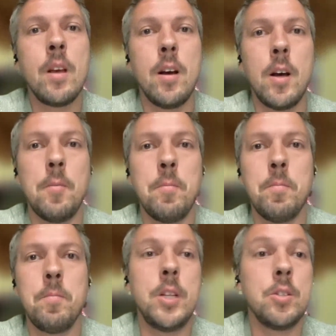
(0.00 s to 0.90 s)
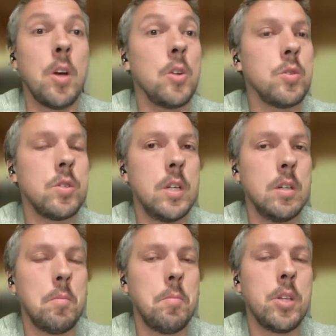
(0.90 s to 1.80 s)
It's also
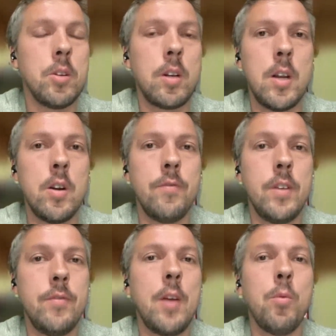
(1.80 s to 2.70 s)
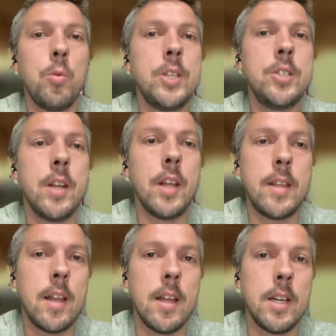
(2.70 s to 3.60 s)
still a bit unclear if they will reach that
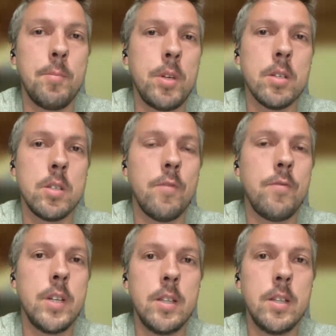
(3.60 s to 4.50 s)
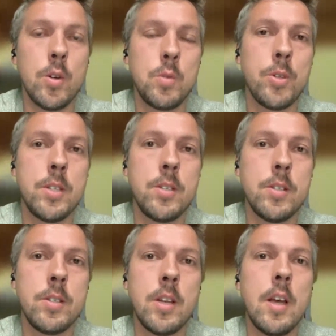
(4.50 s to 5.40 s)
deadline, because often in those
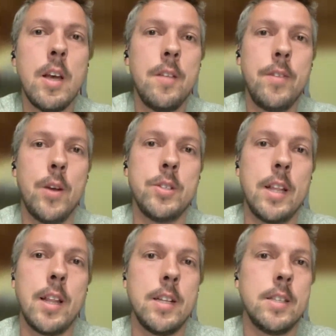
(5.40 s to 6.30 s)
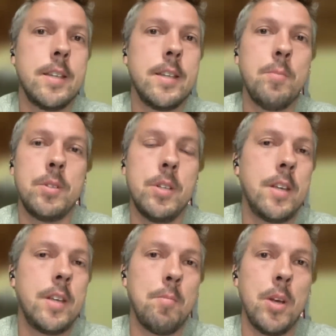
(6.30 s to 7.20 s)
processes there's a deadline set, but it
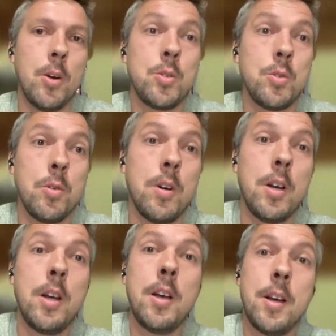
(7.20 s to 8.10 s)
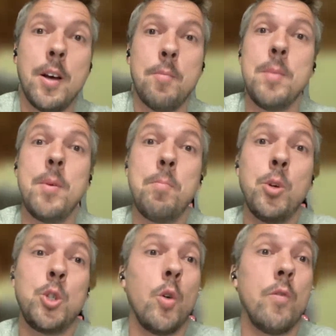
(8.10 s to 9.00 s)
can be also maybe
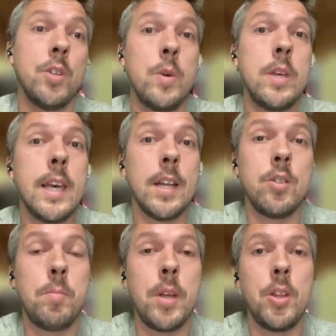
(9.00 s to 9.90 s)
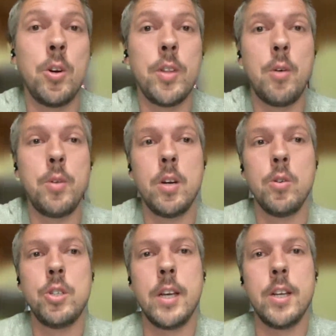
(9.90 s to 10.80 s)
pushed over the weekend depending on how
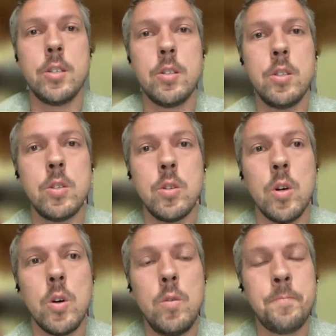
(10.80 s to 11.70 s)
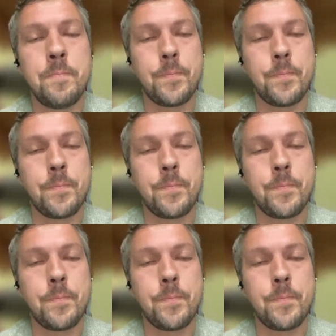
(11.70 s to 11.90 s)
negotiations go.